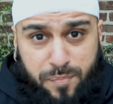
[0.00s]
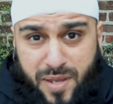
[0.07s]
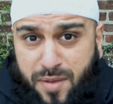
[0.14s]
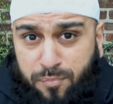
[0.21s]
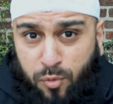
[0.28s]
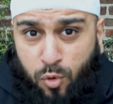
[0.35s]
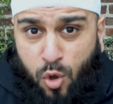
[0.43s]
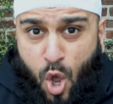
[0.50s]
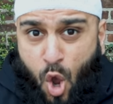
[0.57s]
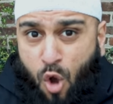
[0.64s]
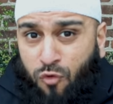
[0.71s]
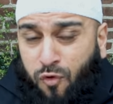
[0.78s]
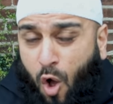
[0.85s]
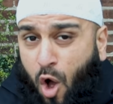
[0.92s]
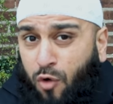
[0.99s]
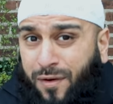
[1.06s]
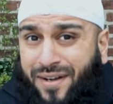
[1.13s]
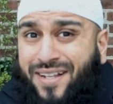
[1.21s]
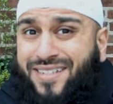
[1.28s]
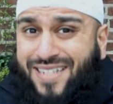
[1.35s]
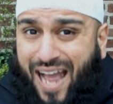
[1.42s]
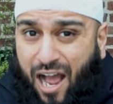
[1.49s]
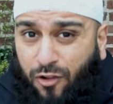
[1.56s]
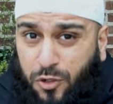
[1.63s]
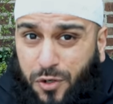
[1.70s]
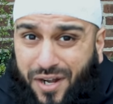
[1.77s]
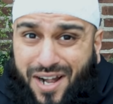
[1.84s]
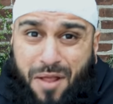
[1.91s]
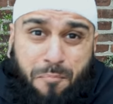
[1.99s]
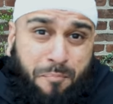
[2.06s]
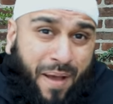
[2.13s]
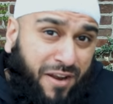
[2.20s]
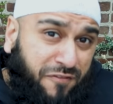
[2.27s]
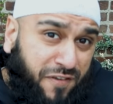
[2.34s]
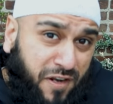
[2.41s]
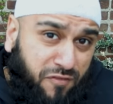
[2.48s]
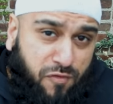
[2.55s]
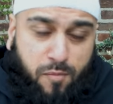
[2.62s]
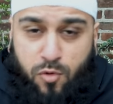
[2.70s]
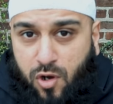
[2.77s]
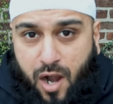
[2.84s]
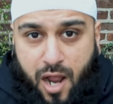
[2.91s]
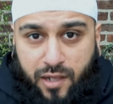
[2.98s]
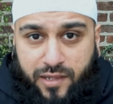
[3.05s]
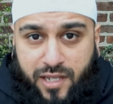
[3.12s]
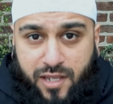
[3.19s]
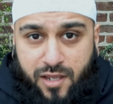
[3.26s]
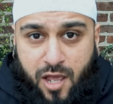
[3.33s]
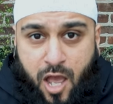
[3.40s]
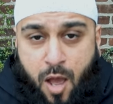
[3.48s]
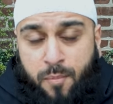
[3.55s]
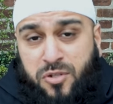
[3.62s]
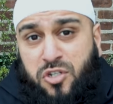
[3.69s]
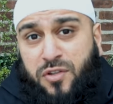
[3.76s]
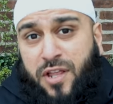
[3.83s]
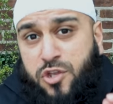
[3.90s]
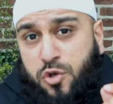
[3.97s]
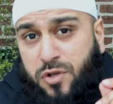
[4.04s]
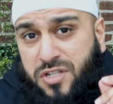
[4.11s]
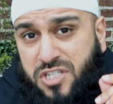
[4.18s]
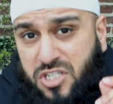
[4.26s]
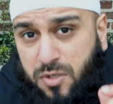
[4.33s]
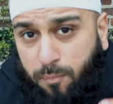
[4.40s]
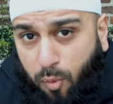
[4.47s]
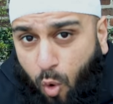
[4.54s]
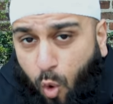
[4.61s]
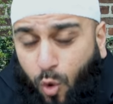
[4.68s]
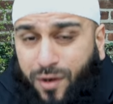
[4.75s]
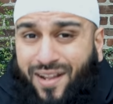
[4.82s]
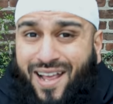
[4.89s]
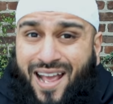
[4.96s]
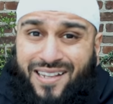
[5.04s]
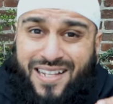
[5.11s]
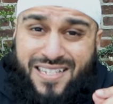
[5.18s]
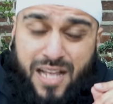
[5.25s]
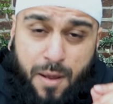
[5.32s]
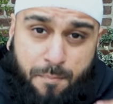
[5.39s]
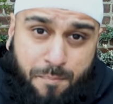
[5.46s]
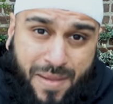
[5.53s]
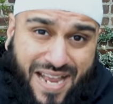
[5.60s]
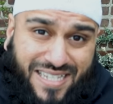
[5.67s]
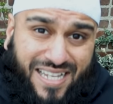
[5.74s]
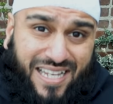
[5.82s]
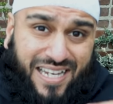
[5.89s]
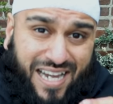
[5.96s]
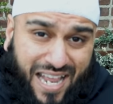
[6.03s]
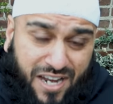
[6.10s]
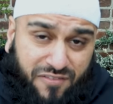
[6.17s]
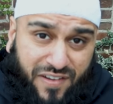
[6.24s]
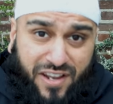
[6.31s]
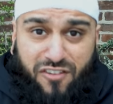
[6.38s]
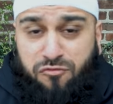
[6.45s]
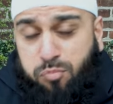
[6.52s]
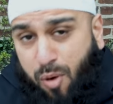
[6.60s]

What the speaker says: of people who've already downloaded and benefited from Quranly, but so that you can support this amazing and innovative